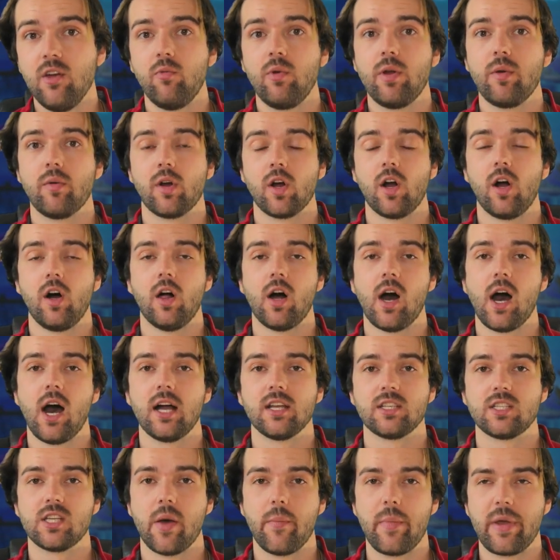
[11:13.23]
we were all
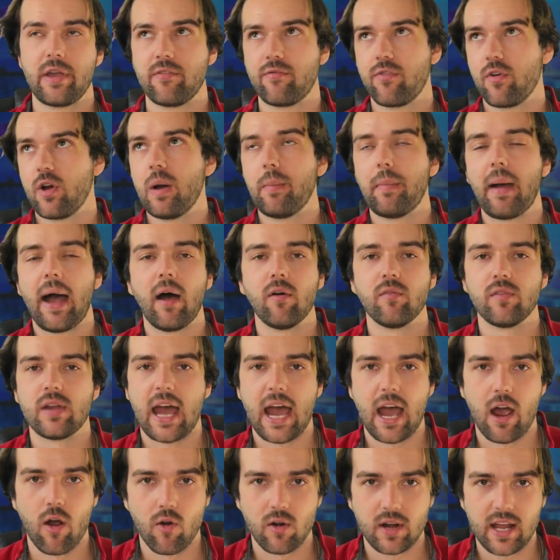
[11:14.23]
hot tubbing for about an
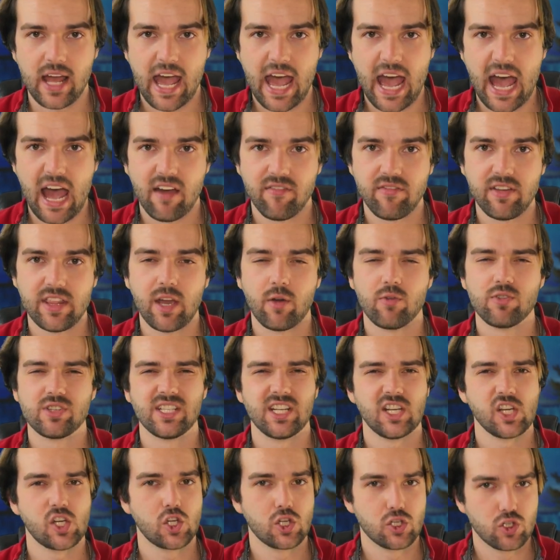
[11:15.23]
hour and a half, and there was
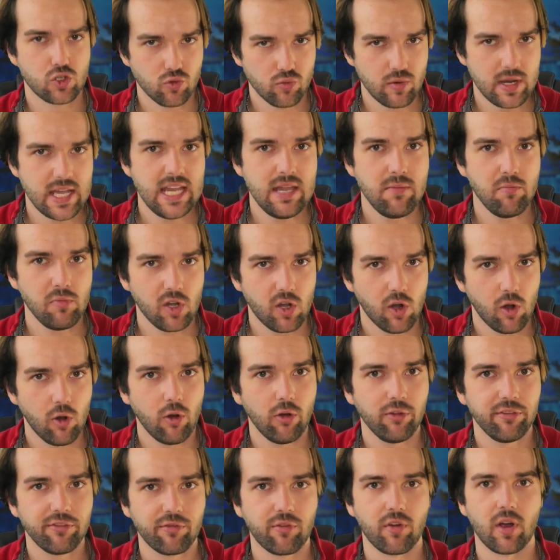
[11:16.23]
an extreme
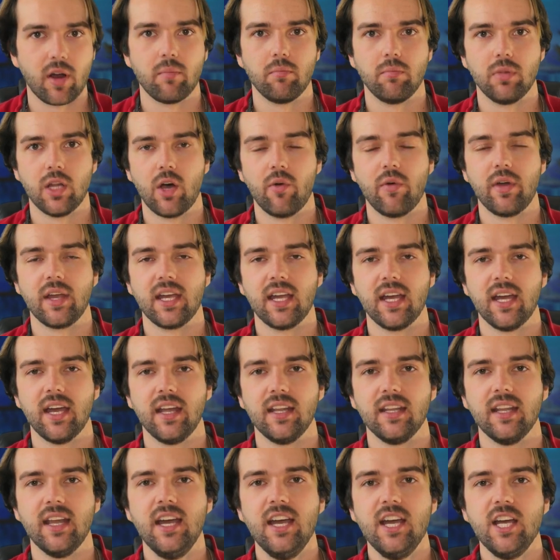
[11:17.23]
cold front blowing
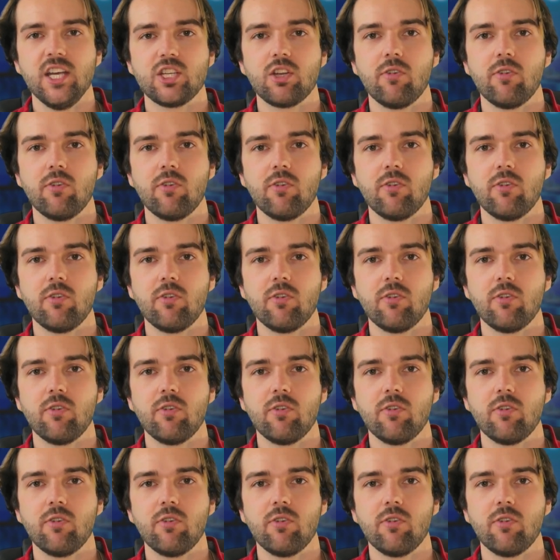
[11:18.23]
in.